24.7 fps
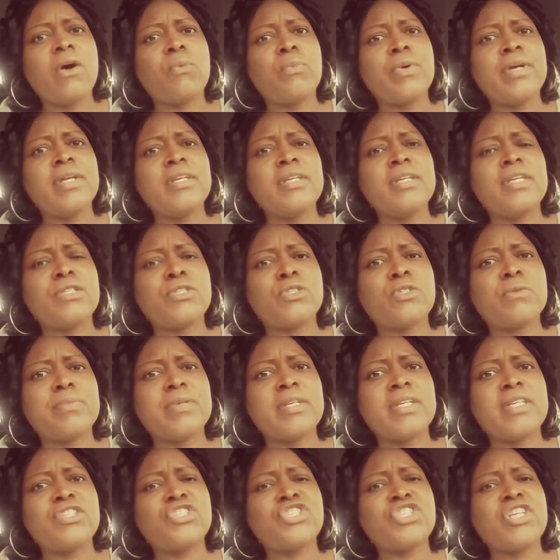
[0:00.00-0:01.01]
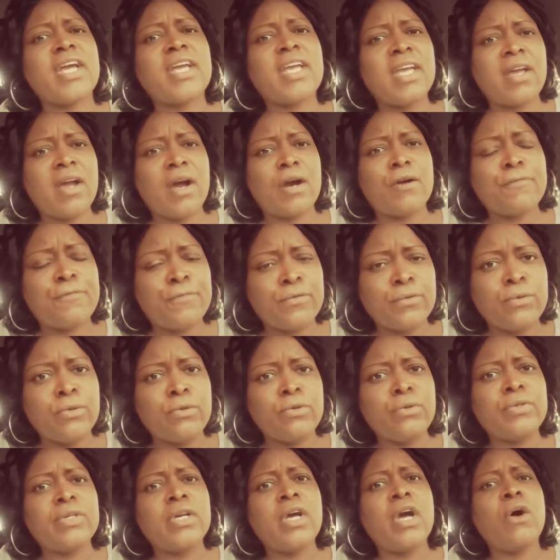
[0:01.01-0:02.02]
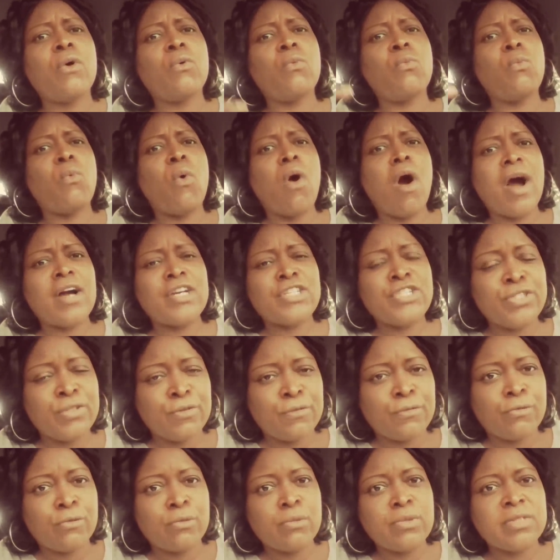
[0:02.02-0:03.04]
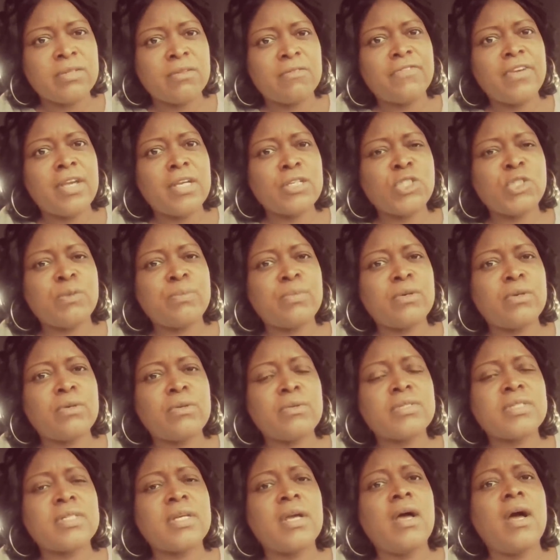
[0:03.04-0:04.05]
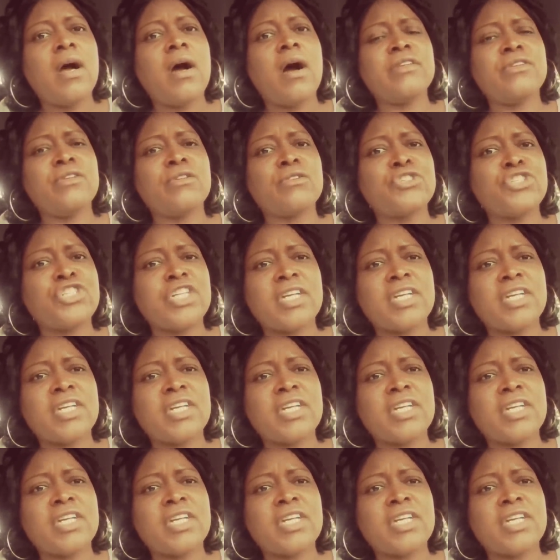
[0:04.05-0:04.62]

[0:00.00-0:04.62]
We need to be checking our food, wash your fruits and vegetables, your